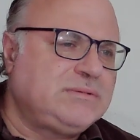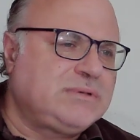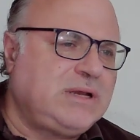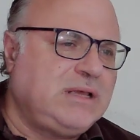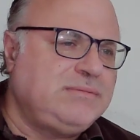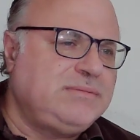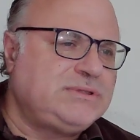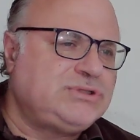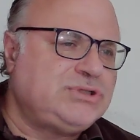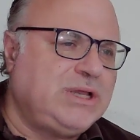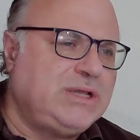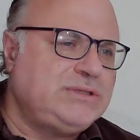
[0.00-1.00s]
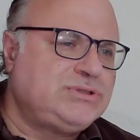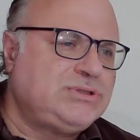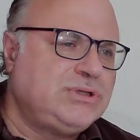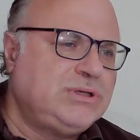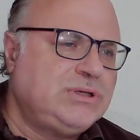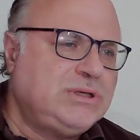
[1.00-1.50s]
climate change
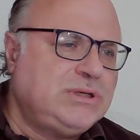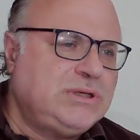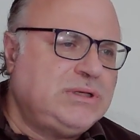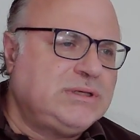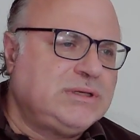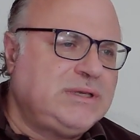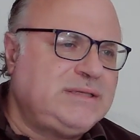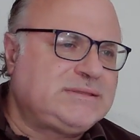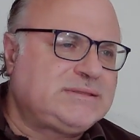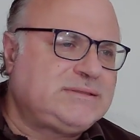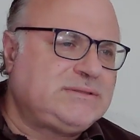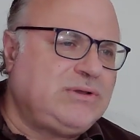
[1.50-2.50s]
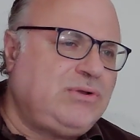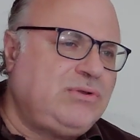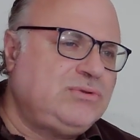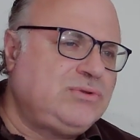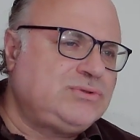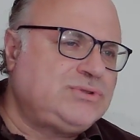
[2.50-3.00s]
risks,
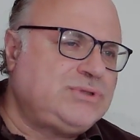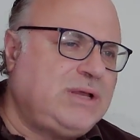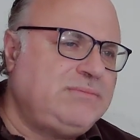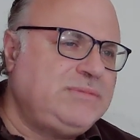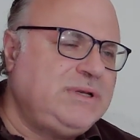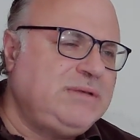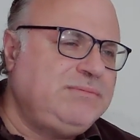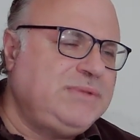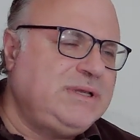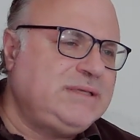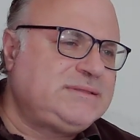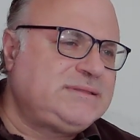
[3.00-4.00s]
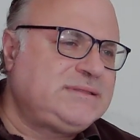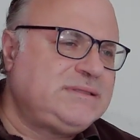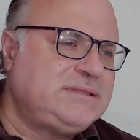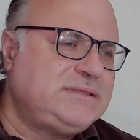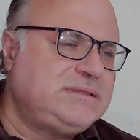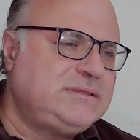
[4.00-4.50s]
although some
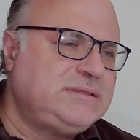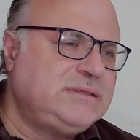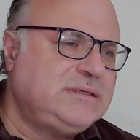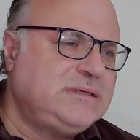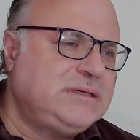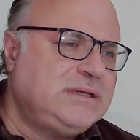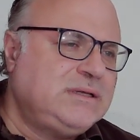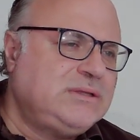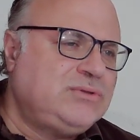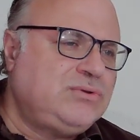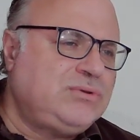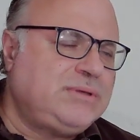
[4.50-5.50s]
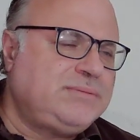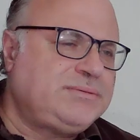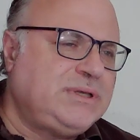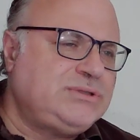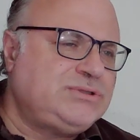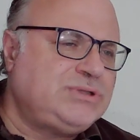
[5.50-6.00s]
limits to
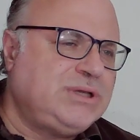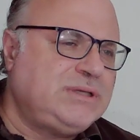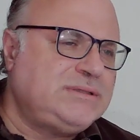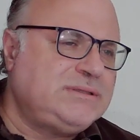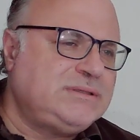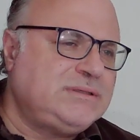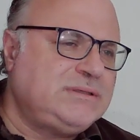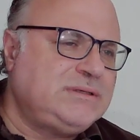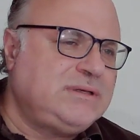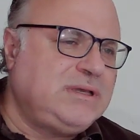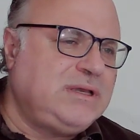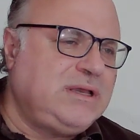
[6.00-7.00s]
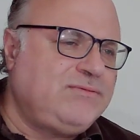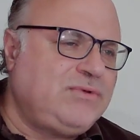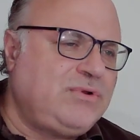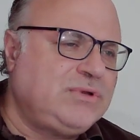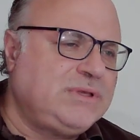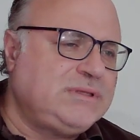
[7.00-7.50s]
adaptation have
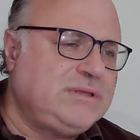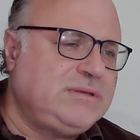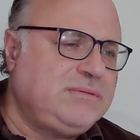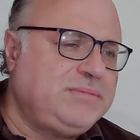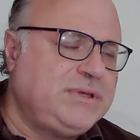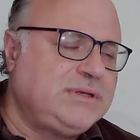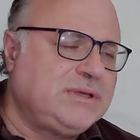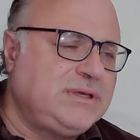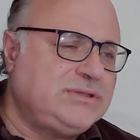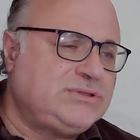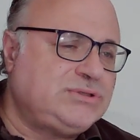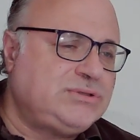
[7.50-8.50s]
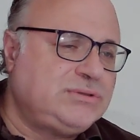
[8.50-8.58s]
already been reached.